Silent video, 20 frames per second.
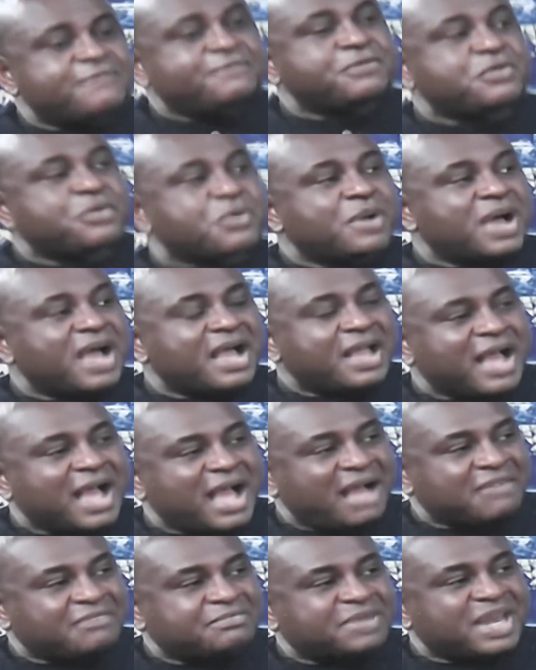If you
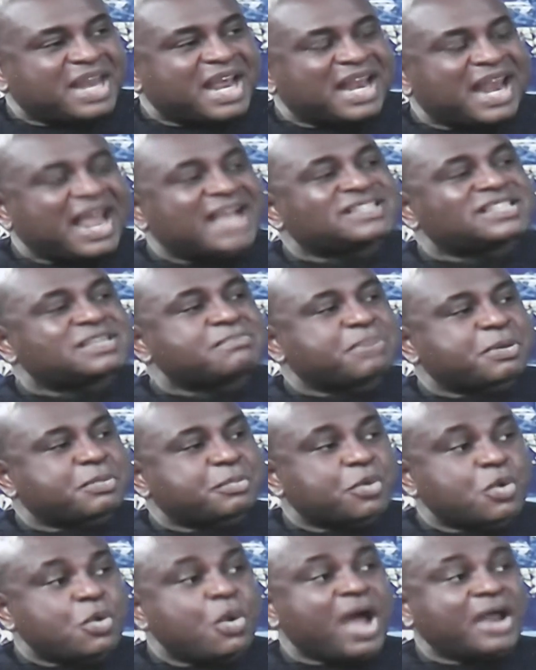have been electing
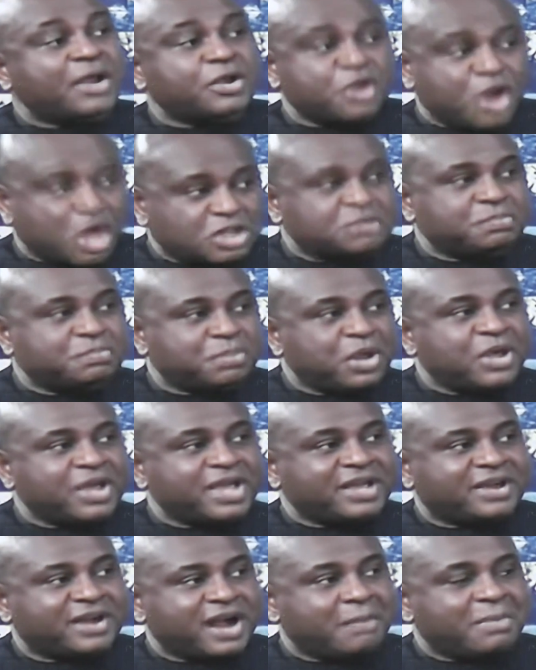people who are not
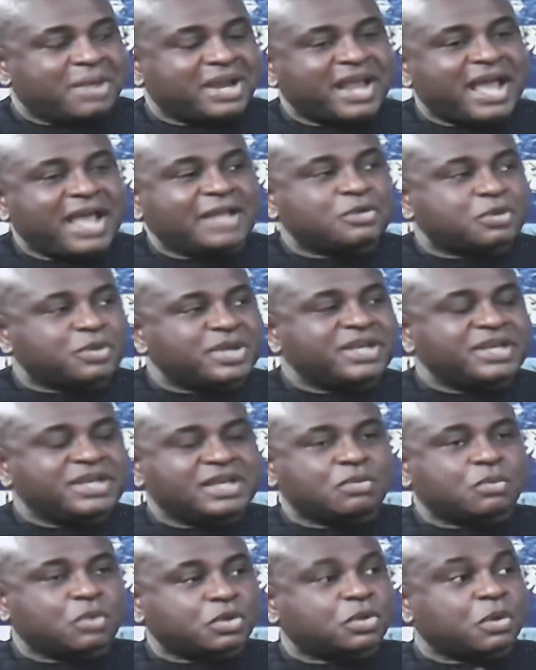blowing grammar, they're doing
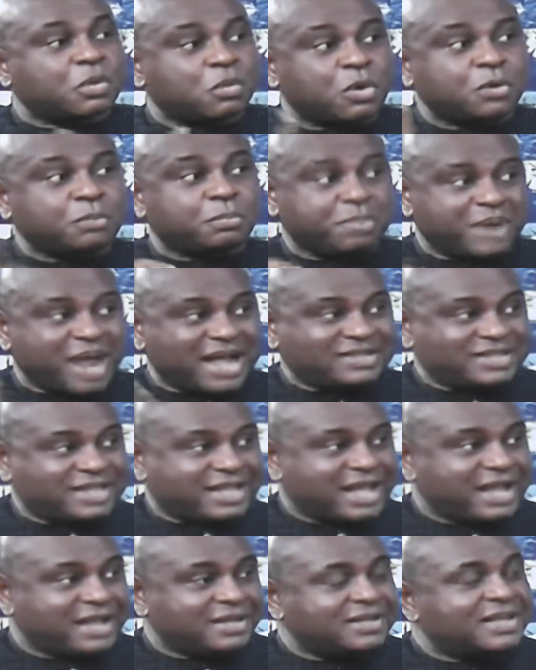the quote-unquote
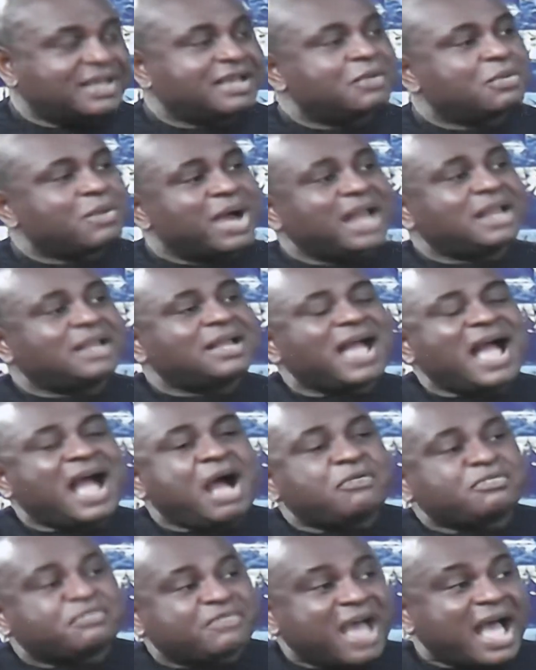practical. Well,
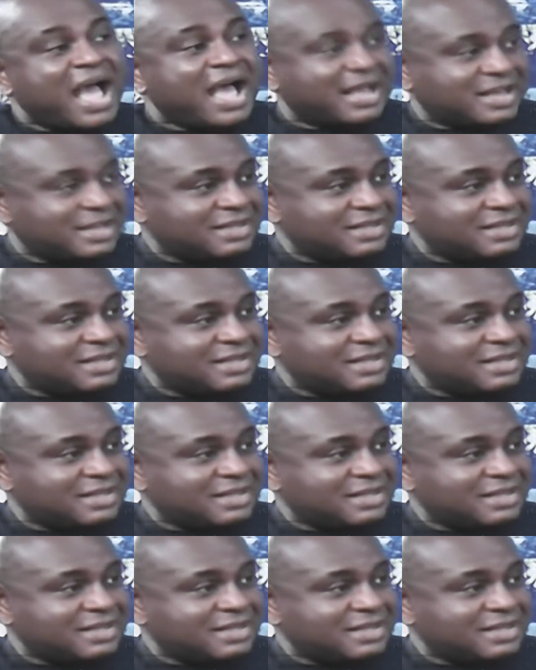how far?